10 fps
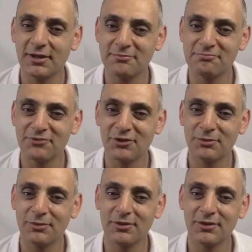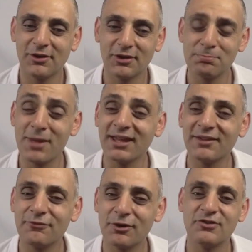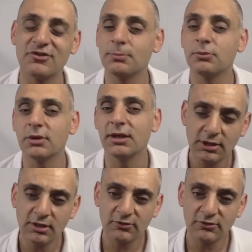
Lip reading: I make it very simple.